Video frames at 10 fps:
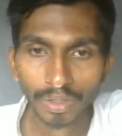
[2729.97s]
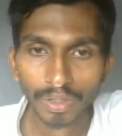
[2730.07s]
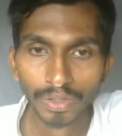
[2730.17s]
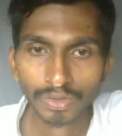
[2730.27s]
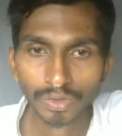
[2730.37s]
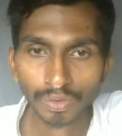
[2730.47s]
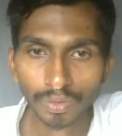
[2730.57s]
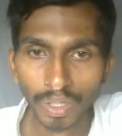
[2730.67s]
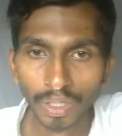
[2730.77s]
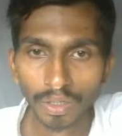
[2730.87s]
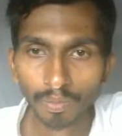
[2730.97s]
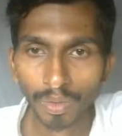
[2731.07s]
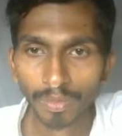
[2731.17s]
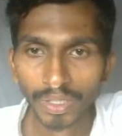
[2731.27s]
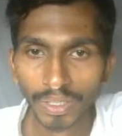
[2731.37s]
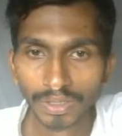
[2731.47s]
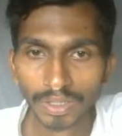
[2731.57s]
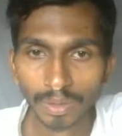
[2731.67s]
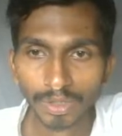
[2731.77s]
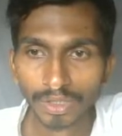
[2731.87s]
So public ID is
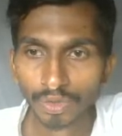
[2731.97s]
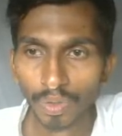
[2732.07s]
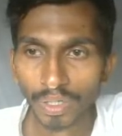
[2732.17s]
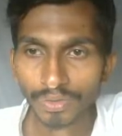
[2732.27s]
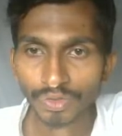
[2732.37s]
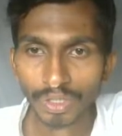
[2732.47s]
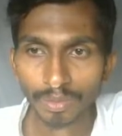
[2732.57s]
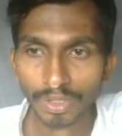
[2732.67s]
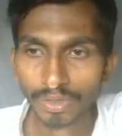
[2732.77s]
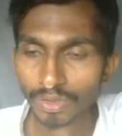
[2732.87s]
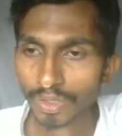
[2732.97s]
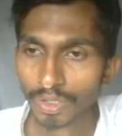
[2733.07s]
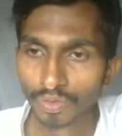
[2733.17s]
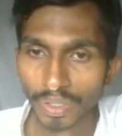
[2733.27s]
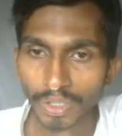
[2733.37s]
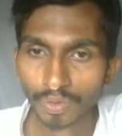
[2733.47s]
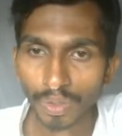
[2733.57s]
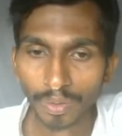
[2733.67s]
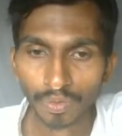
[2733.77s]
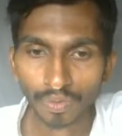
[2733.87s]
gonna be this, URL is gonna be this. So I need to
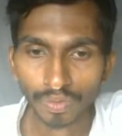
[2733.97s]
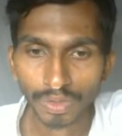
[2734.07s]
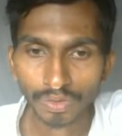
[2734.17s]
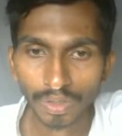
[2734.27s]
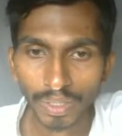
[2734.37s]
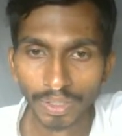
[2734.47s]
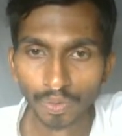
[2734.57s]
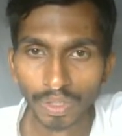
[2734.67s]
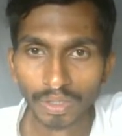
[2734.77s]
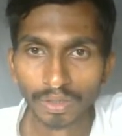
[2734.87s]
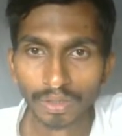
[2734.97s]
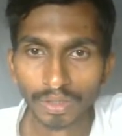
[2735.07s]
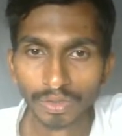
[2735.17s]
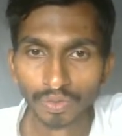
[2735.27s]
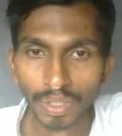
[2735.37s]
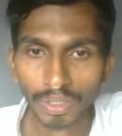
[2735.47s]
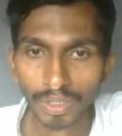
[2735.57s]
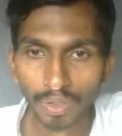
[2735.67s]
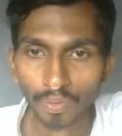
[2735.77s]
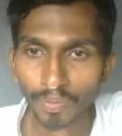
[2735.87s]
have to this. I need to get this one
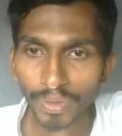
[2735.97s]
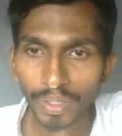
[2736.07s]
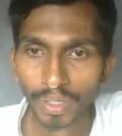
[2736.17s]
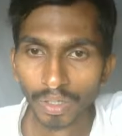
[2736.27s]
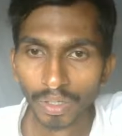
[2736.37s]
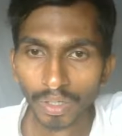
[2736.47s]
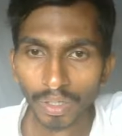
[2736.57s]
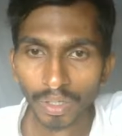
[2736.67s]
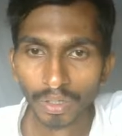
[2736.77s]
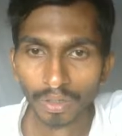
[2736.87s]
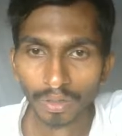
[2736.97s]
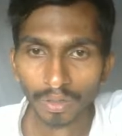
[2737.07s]
anyhow, and